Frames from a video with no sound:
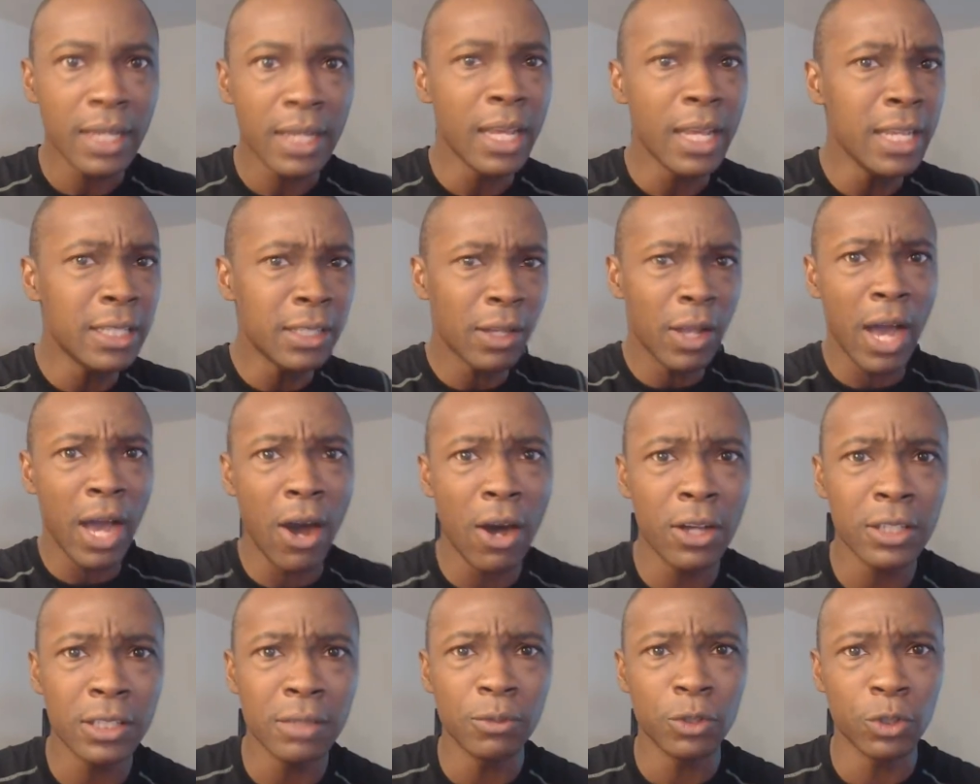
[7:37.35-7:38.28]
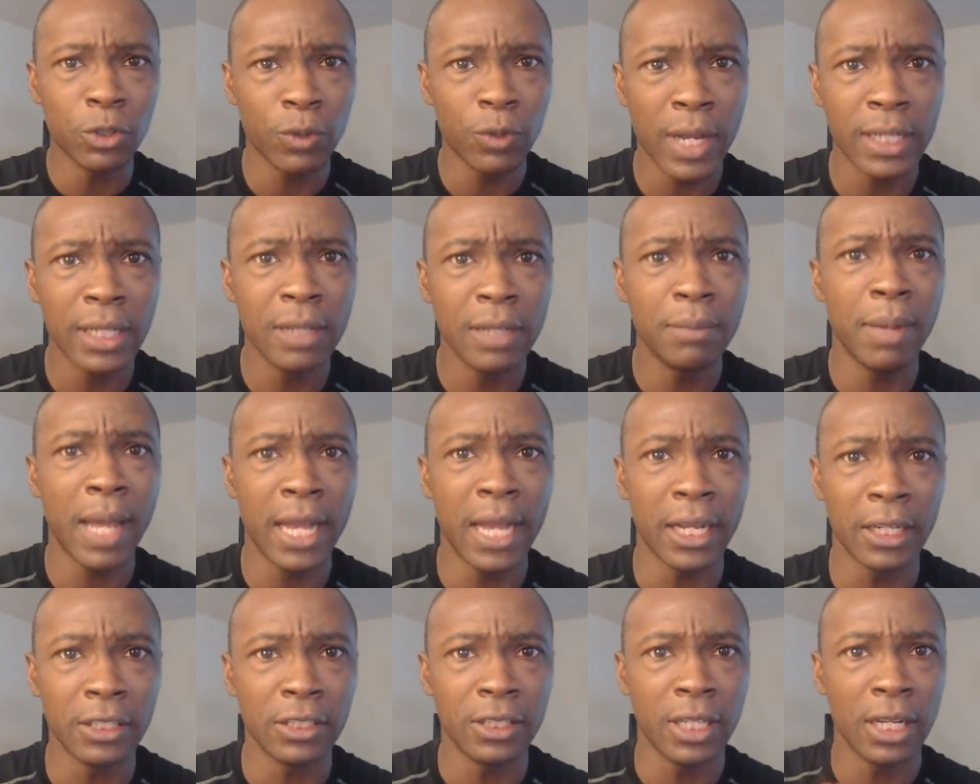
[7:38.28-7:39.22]
There's an awesome training
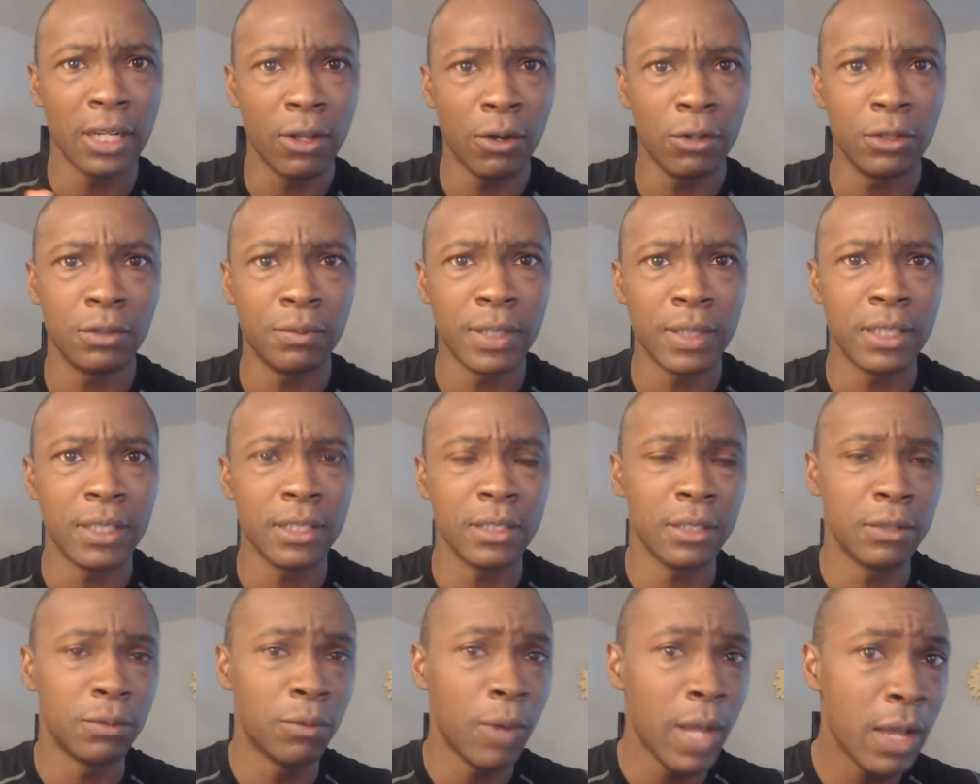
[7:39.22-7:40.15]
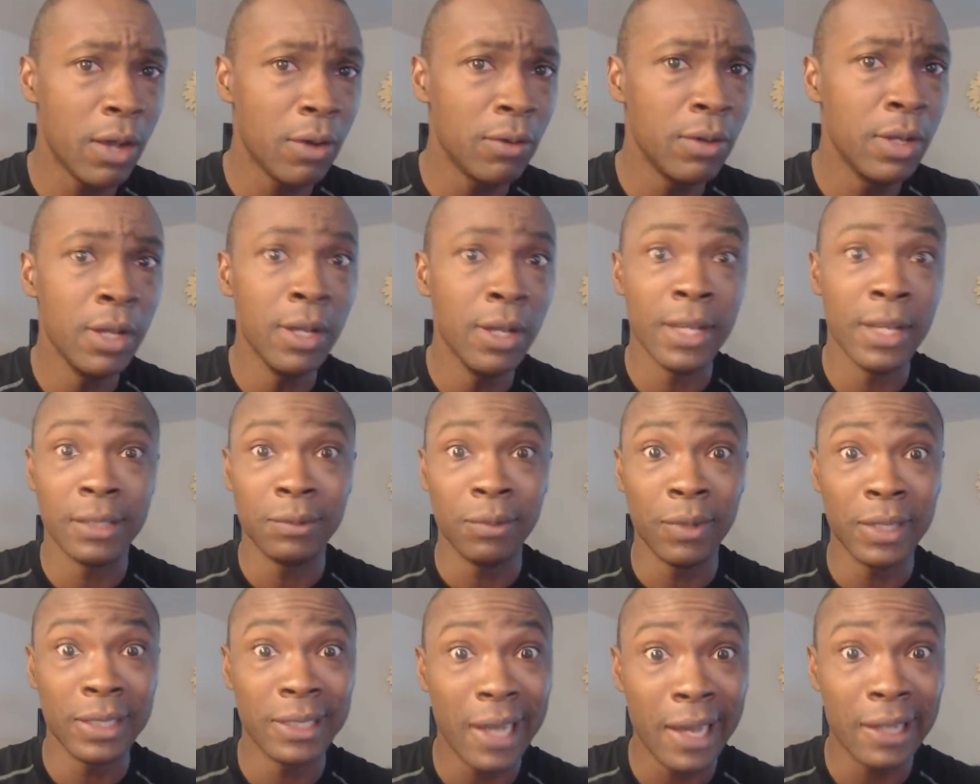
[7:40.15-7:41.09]
package that goes with this as well. It's
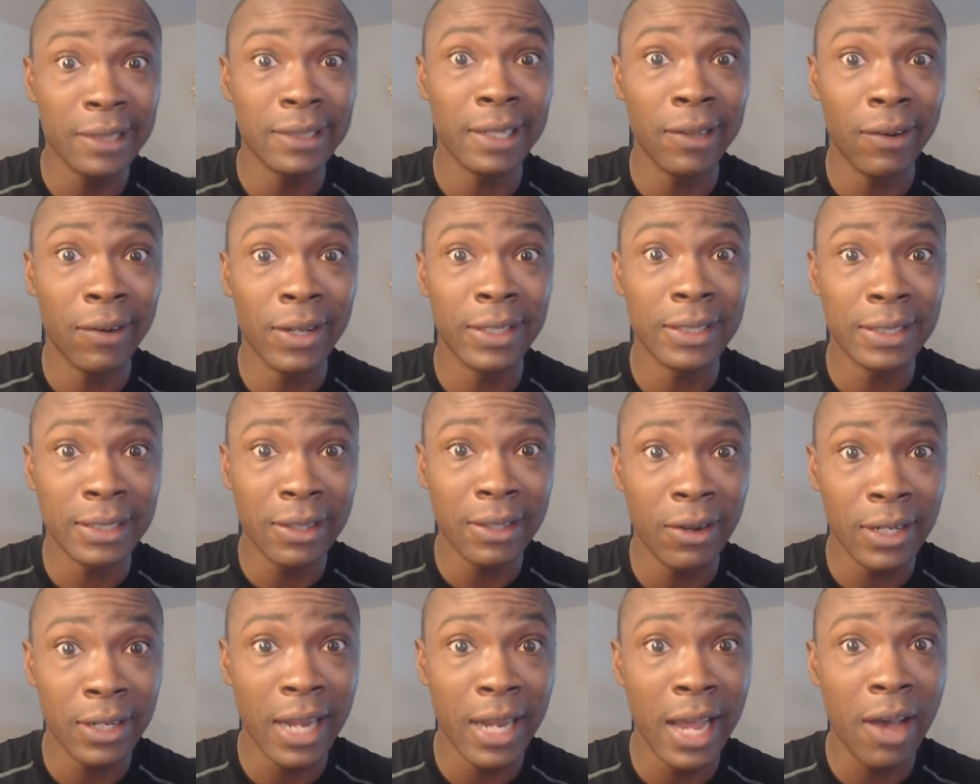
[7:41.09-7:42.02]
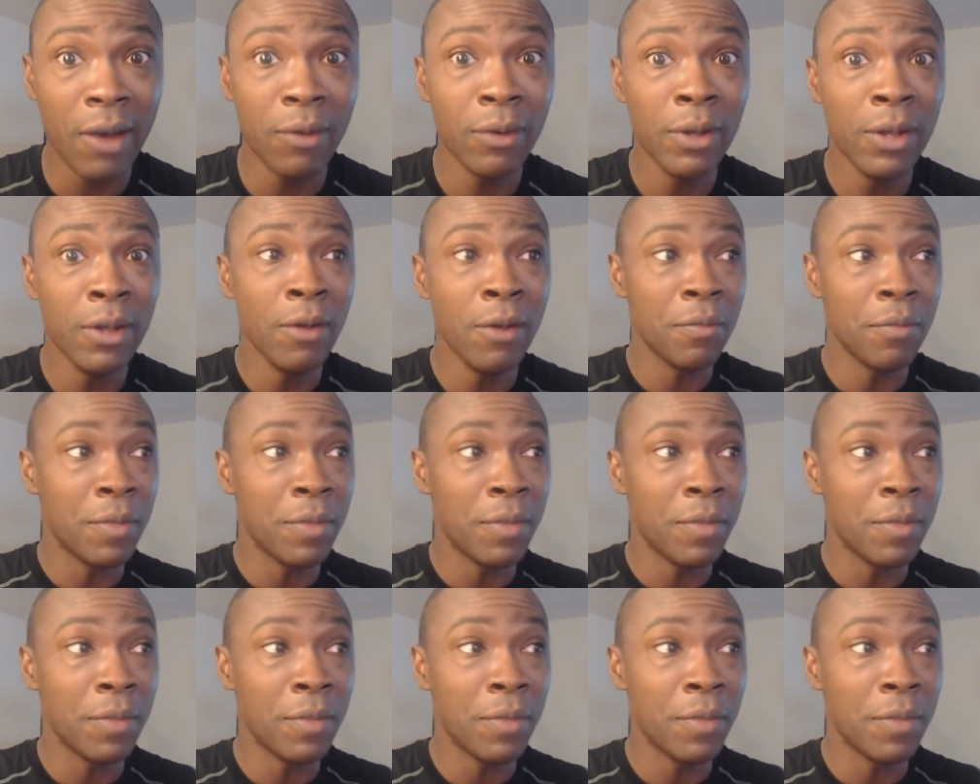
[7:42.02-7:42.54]
$1 to go ahead and start it out.